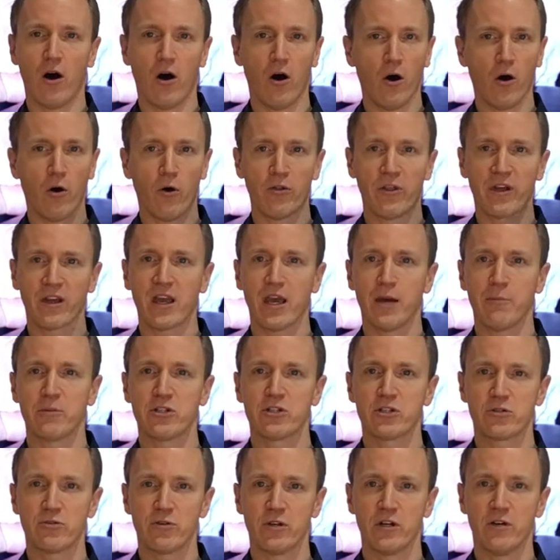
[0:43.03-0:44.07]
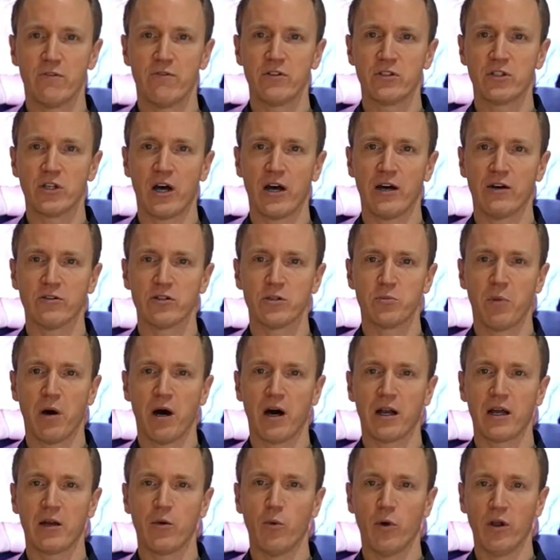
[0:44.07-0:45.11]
all the chemistry of the child's body?